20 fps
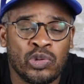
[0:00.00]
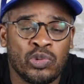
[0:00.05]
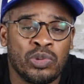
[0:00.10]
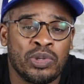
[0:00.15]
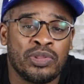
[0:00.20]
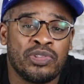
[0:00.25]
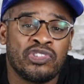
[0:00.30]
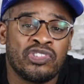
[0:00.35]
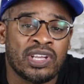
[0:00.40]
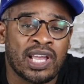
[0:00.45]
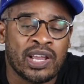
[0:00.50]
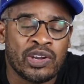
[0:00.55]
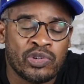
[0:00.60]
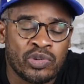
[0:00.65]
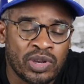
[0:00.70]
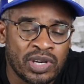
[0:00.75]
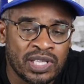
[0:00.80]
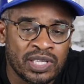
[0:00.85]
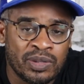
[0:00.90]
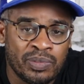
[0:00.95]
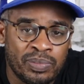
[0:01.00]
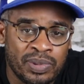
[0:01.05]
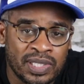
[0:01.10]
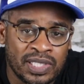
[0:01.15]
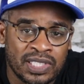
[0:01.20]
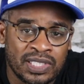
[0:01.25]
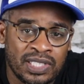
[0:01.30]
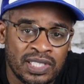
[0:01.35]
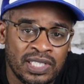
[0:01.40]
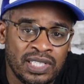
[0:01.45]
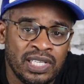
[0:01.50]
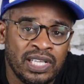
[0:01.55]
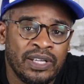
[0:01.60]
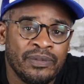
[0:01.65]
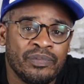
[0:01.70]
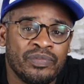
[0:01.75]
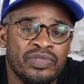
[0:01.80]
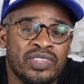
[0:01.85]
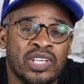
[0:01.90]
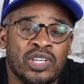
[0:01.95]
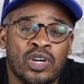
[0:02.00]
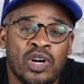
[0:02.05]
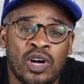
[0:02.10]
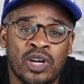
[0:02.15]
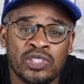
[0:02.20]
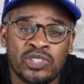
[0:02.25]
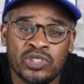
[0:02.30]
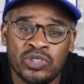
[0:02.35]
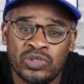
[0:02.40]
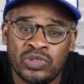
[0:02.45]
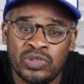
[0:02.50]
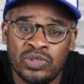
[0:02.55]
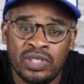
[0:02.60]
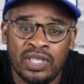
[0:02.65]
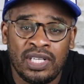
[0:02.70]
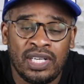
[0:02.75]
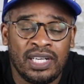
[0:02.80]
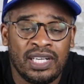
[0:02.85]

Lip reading: with shot-creating ability that also